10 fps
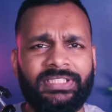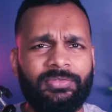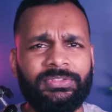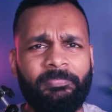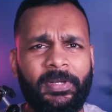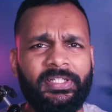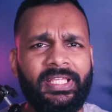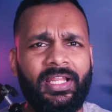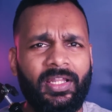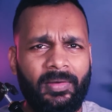Sounds
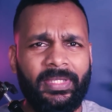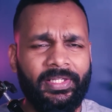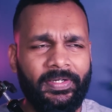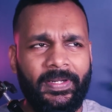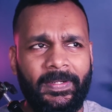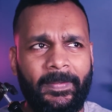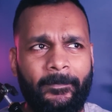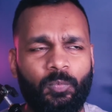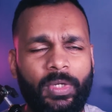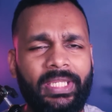pretty alarming, right?
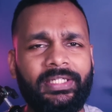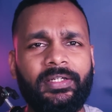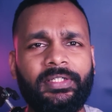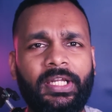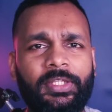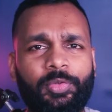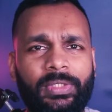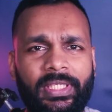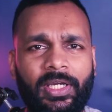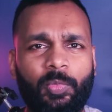Wait until you
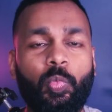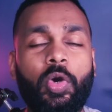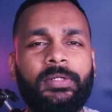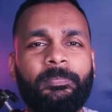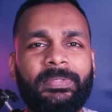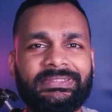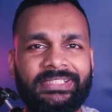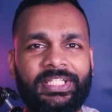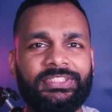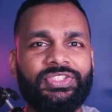hear what
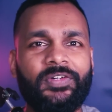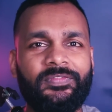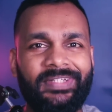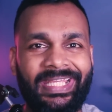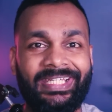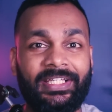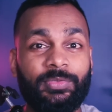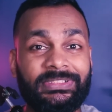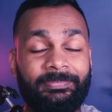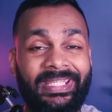percentage of data
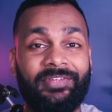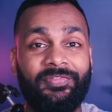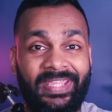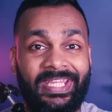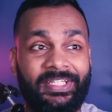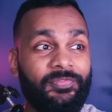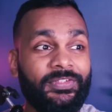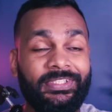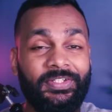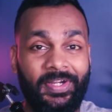was being faked for
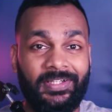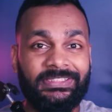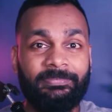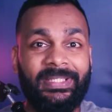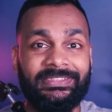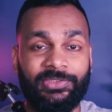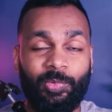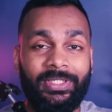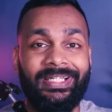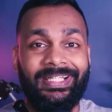the drugs being
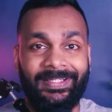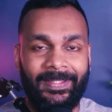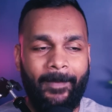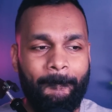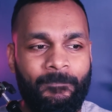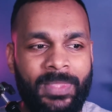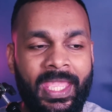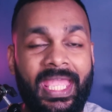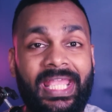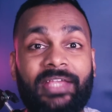sold in India.
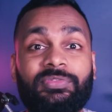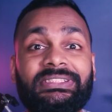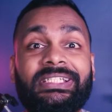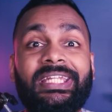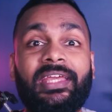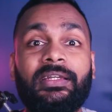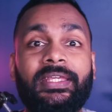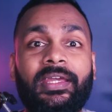it was nearly